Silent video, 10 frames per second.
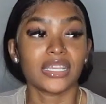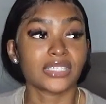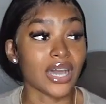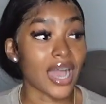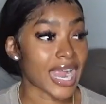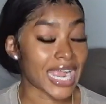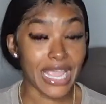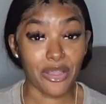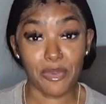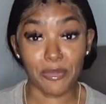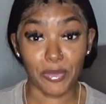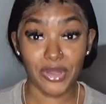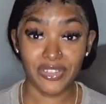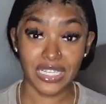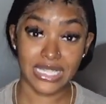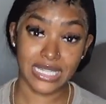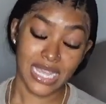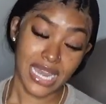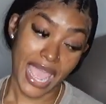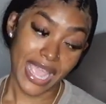So alright, yeah, remember
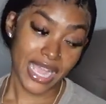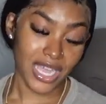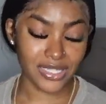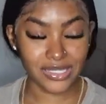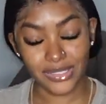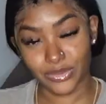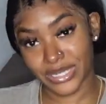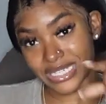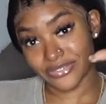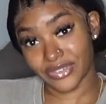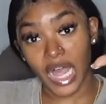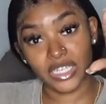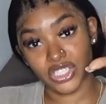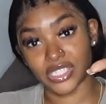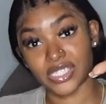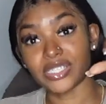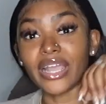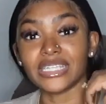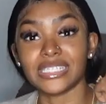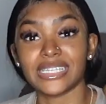previously like when the vlog just
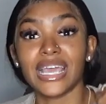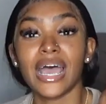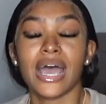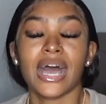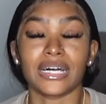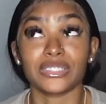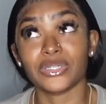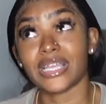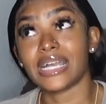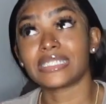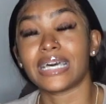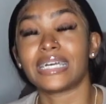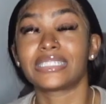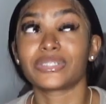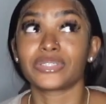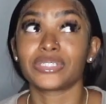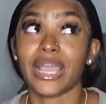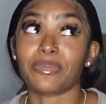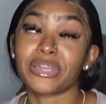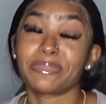started, I told you guys that so today
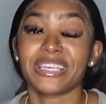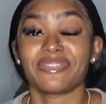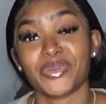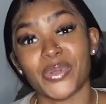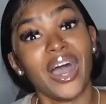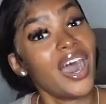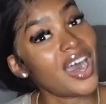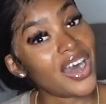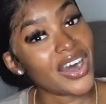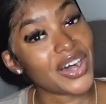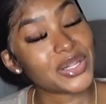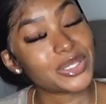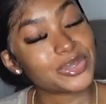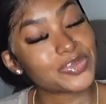I'm gonna be giving you a haul